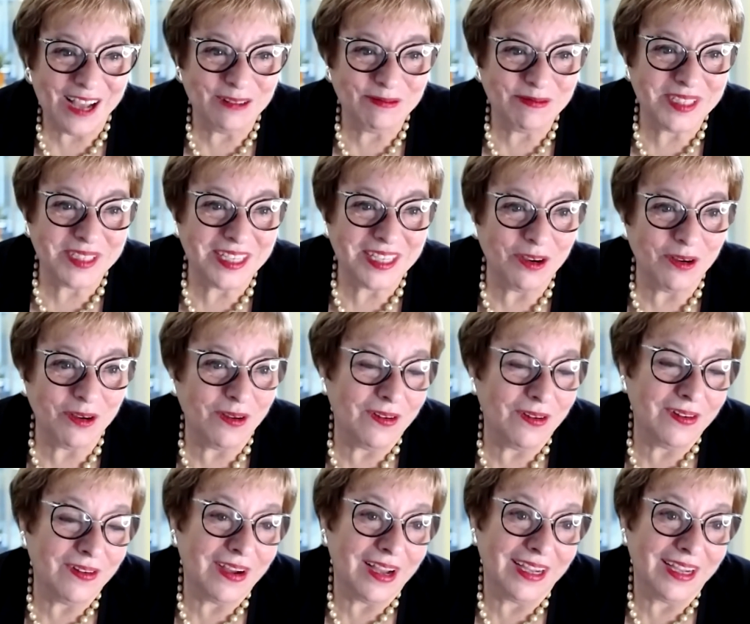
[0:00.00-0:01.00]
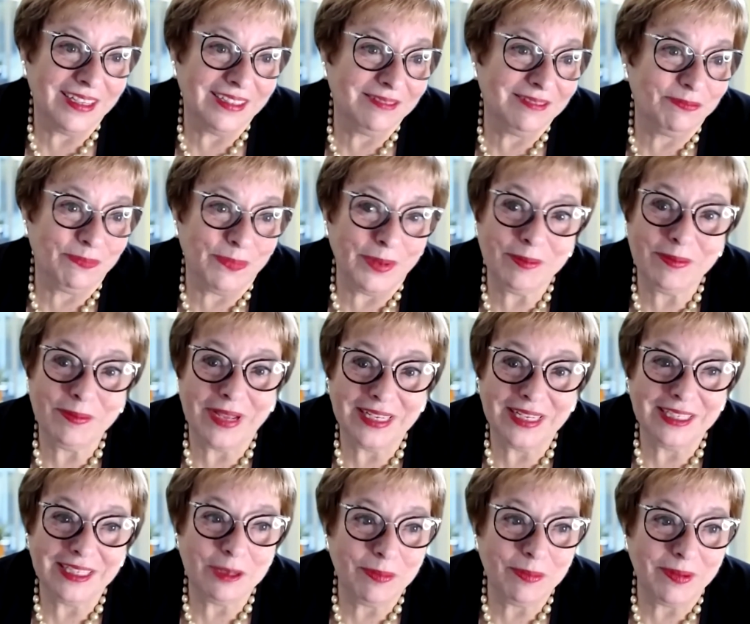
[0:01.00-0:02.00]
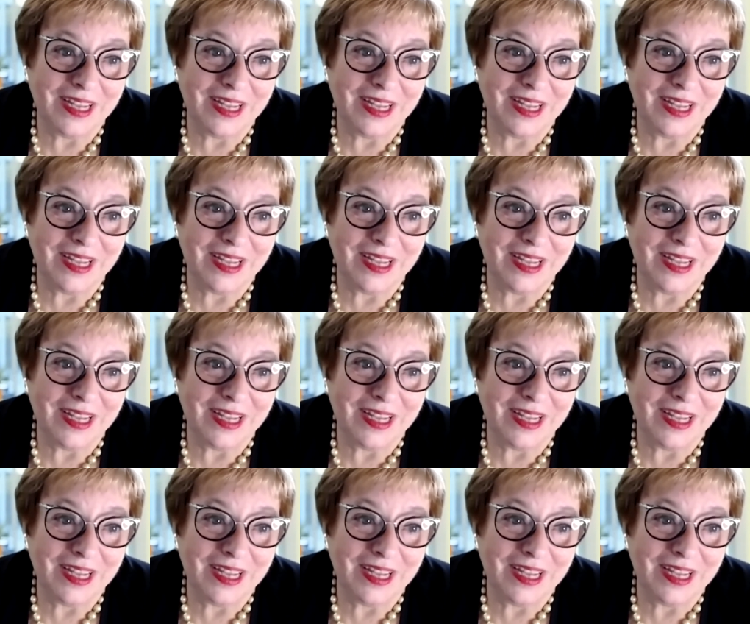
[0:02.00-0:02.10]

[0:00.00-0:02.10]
So I bit my lip a